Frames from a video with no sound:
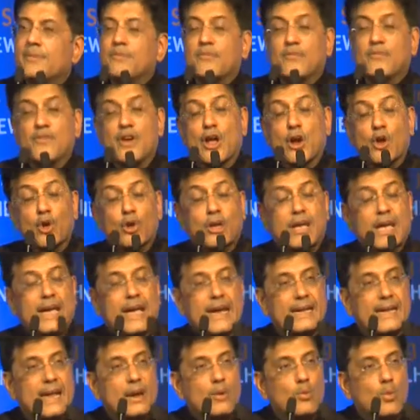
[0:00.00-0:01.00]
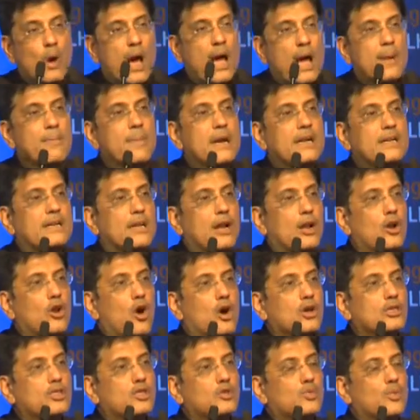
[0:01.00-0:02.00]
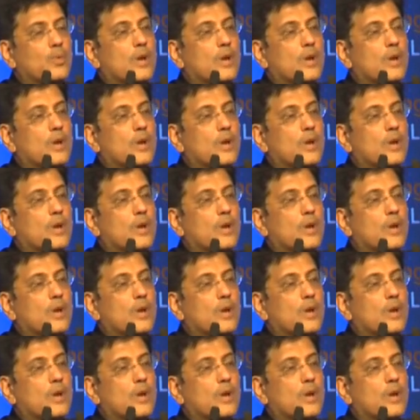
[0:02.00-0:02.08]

We are looking at environmental laws.